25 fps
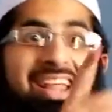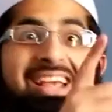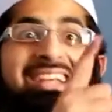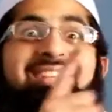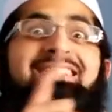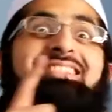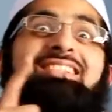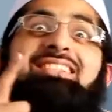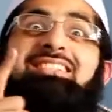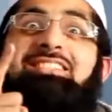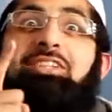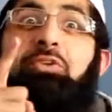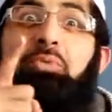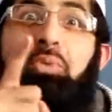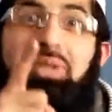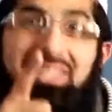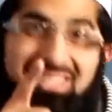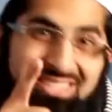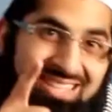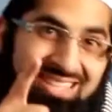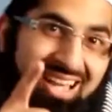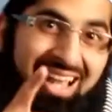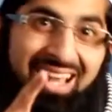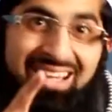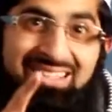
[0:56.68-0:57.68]
Next is the
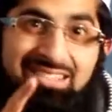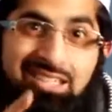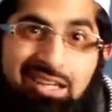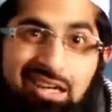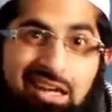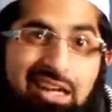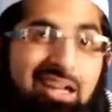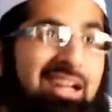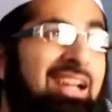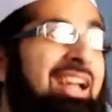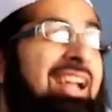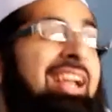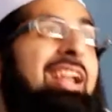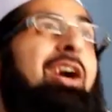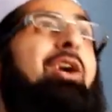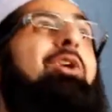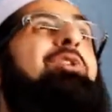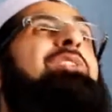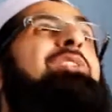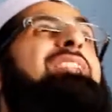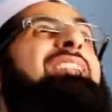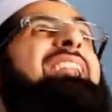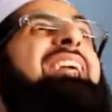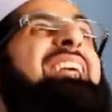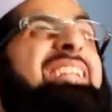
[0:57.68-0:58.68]
reciter.
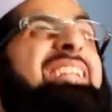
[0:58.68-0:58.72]
Now